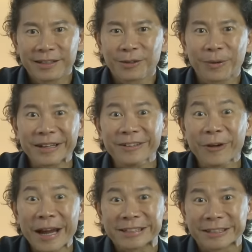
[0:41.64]
So what are you
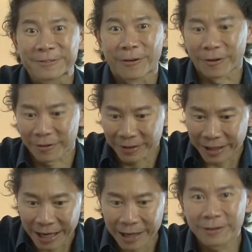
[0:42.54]
waiting for?
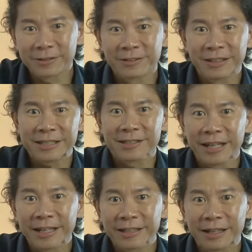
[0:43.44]
Head on to this
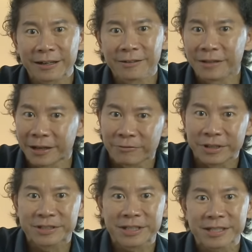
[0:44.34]
link now and
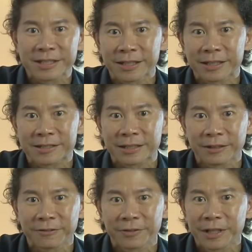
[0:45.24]
register
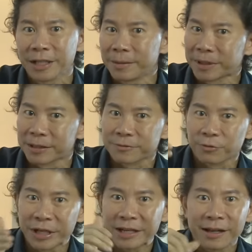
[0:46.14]
yourself, because
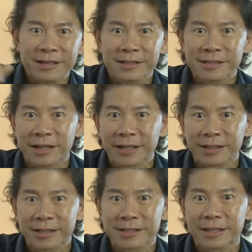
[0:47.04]
free classes like
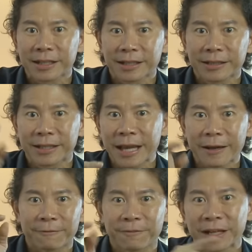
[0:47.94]
this,
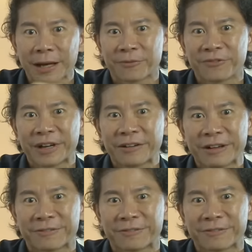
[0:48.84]
they fill up very